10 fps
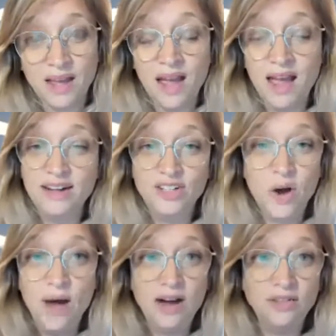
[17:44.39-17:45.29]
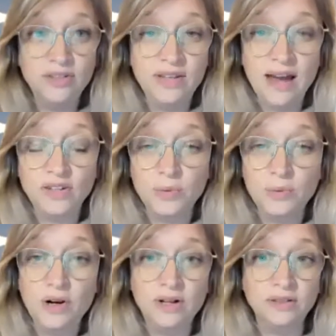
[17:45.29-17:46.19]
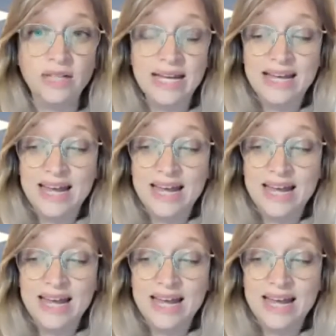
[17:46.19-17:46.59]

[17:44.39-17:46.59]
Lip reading: and go out to the outer world.